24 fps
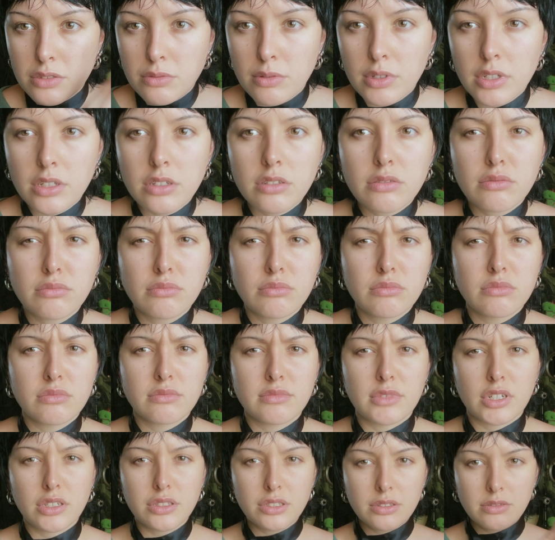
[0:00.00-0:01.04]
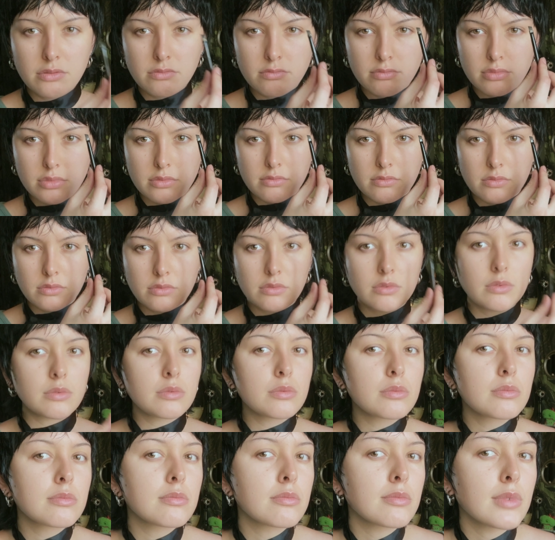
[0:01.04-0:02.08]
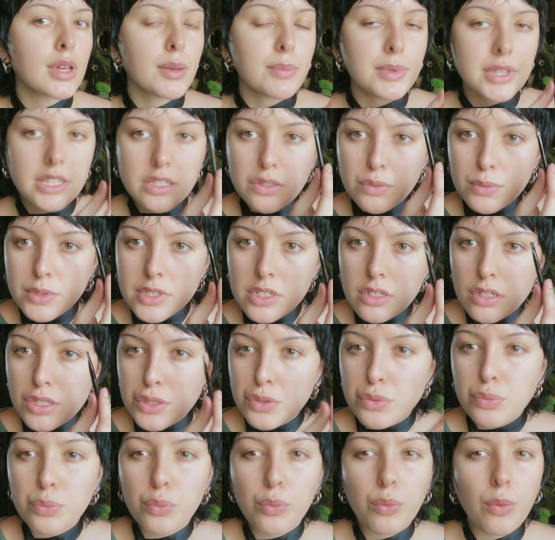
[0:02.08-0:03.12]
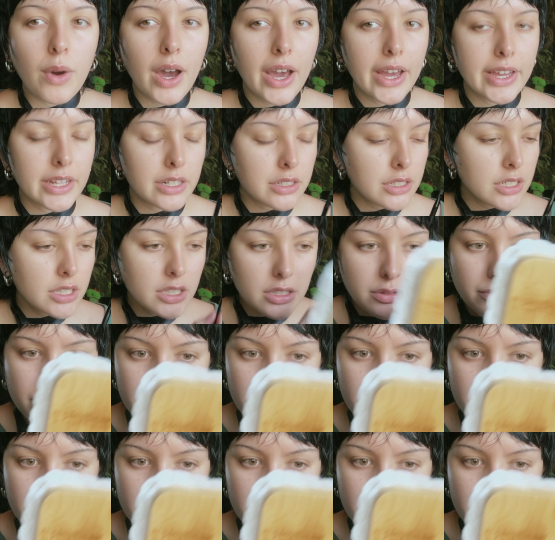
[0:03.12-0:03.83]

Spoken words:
one. Also, maybe this one's just wider.